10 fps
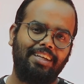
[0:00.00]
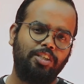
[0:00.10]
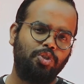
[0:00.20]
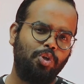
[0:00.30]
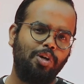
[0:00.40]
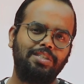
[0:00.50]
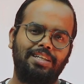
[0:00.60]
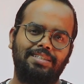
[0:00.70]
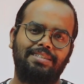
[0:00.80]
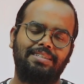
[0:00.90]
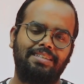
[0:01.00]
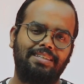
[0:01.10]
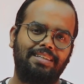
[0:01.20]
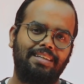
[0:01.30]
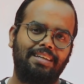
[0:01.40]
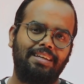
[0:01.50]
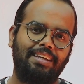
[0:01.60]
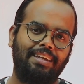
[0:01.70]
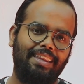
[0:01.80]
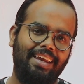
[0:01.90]
He assures us
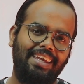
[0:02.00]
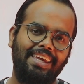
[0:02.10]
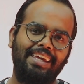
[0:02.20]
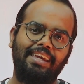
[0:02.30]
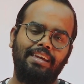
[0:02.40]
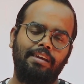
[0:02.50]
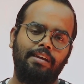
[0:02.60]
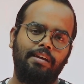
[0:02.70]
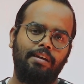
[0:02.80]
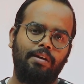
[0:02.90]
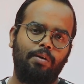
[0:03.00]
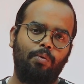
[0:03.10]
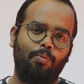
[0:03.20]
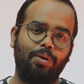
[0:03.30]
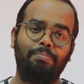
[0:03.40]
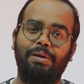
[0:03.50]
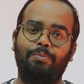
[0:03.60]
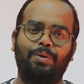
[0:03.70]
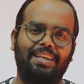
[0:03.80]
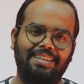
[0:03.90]
that He will be
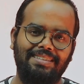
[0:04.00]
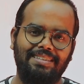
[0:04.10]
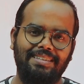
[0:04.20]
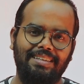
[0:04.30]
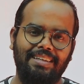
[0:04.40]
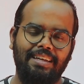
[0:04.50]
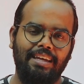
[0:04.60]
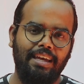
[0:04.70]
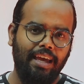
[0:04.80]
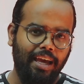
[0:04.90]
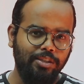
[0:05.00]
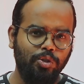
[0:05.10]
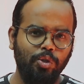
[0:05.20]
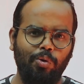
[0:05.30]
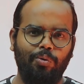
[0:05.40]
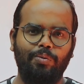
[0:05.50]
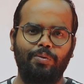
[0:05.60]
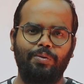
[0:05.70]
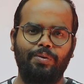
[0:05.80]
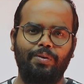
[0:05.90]
with us. And so,
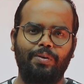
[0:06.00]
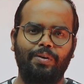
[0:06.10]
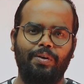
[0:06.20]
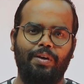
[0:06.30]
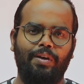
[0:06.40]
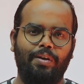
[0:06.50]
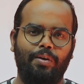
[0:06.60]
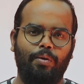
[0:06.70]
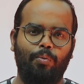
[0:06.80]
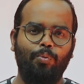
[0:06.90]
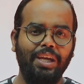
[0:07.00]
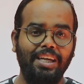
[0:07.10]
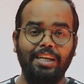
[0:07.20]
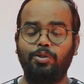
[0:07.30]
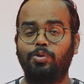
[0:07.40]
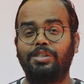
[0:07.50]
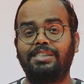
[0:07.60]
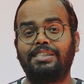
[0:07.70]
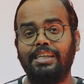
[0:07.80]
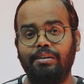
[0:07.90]
we need to
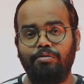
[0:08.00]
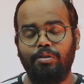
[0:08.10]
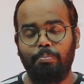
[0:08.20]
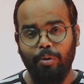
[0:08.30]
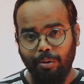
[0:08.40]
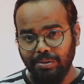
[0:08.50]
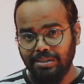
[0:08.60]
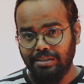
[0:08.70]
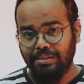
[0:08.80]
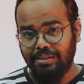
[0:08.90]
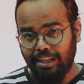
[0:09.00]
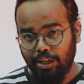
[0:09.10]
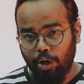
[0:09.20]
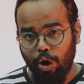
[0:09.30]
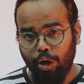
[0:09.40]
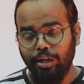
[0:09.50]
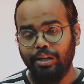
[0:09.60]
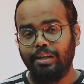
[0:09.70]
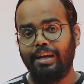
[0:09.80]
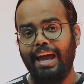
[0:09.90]
receive the promises that
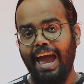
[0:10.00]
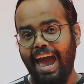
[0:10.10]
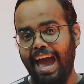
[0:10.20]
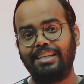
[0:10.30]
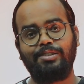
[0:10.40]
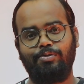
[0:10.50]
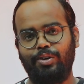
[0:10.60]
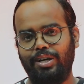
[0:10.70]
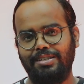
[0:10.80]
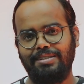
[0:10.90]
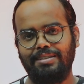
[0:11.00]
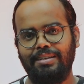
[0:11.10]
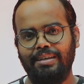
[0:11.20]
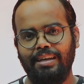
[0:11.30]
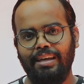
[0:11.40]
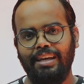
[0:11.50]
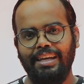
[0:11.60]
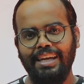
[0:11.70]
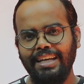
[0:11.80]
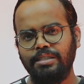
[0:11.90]
God has for us.
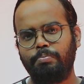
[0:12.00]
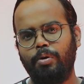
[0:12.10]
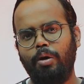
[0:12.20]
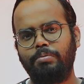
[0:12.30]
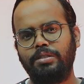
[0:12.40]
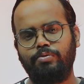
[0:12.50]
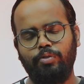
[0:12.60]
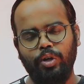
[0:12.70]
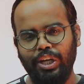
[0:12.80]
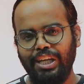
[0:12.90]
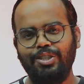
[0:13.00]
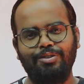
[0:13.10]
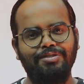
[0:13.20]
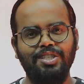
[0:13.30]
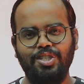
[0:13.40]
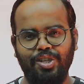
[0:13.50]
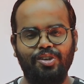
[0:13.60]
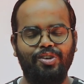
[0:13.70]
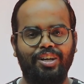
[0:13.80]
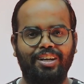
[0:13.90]
He has a promise for each of His
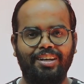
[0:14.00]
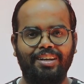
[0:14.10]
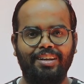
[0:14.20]
children.